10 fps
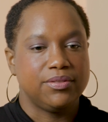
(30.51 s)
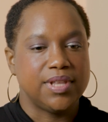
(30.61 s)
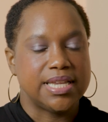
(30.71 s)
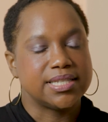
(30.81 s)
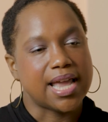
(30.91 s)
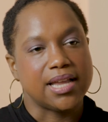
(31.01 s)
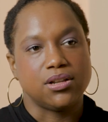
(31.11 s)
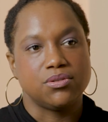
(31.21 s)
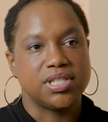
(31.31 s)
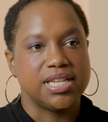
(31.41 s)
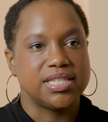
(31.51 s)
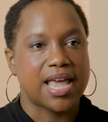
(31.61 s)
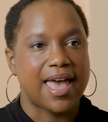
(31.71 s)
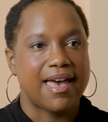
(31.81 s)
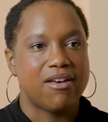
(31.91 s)
these diagnoses
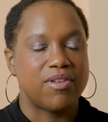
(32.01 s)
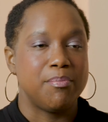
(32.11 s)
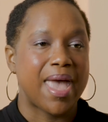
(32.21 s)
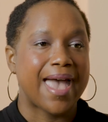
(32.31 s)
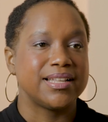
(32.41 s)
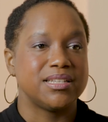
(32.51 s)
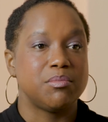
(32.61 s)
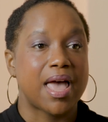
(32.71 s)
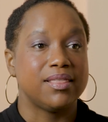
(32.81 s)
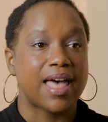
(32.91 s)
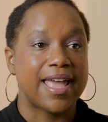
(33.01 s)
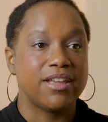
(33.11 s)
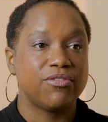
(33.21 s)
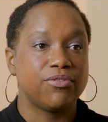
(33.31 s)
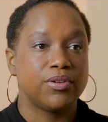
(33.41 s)
have impacted my
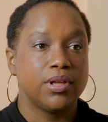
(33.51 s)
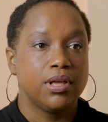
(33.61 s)
life,